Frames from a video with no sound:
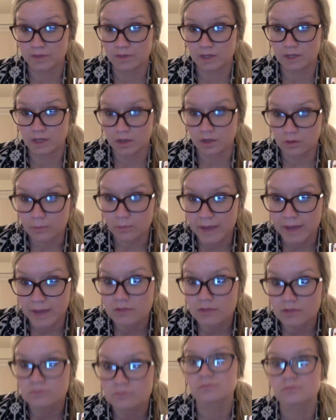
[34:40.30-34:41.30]

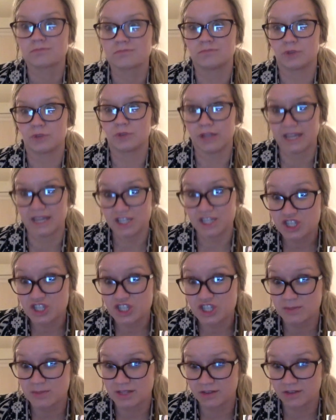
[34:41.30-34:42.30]
make
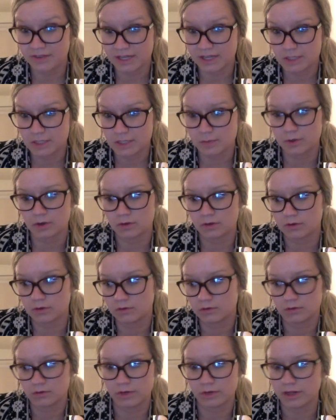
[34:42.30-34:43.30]
relationships on Facebook
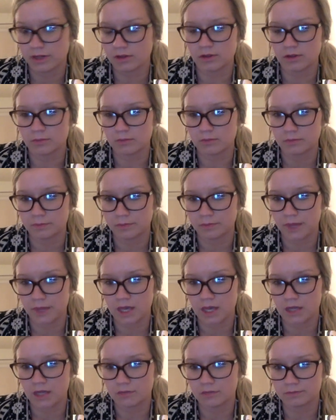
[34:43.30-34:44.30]
with them,
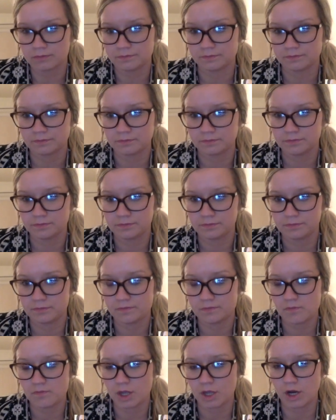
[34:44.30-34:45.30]
and
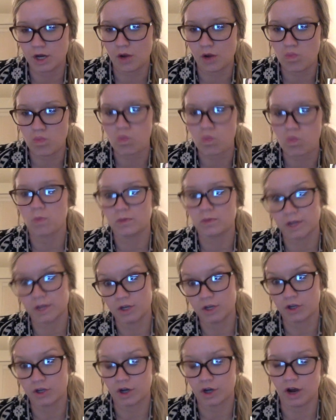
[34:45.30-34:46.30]

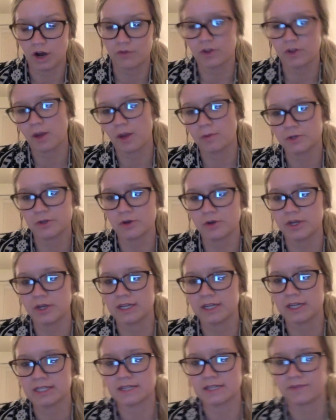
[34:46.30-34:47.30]
then you can offer the
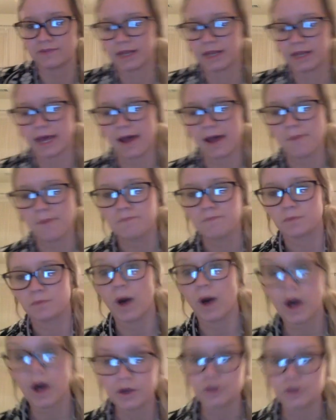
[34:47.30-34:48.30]
opportunity and stuff like that.
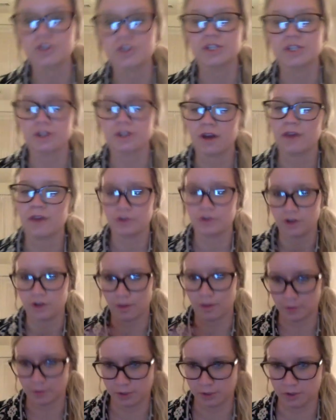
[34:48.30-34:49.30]
while you're still offering
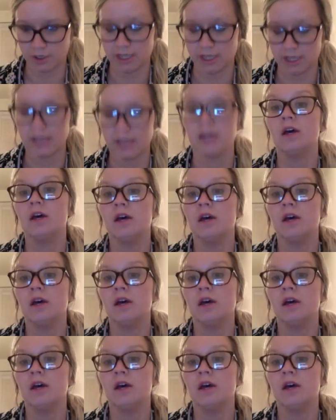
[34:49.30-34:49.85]
the opportunity